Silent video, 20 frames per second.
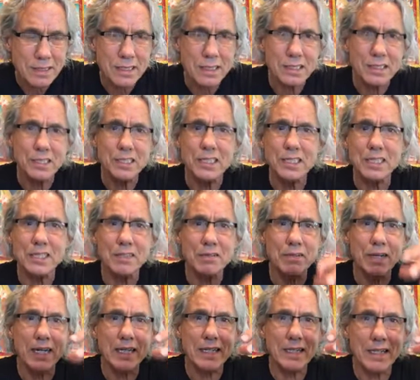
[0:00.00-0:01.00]
congeal
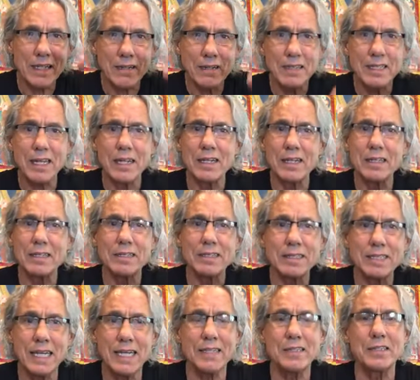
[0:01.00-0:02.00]
right there in that little
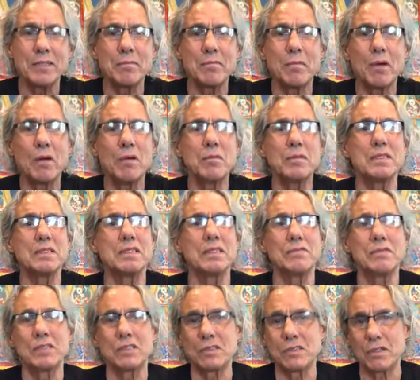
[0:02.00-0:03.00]
tender moment
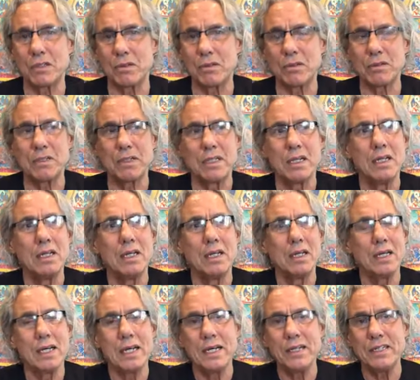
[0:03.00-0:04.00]
of the soul,
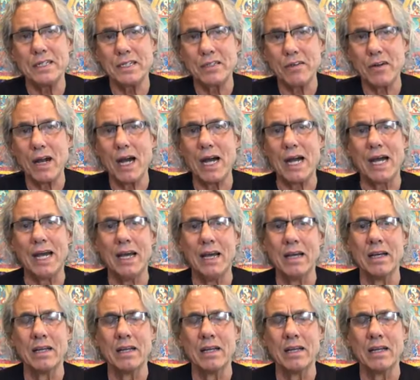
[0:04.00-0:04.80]
and you cry.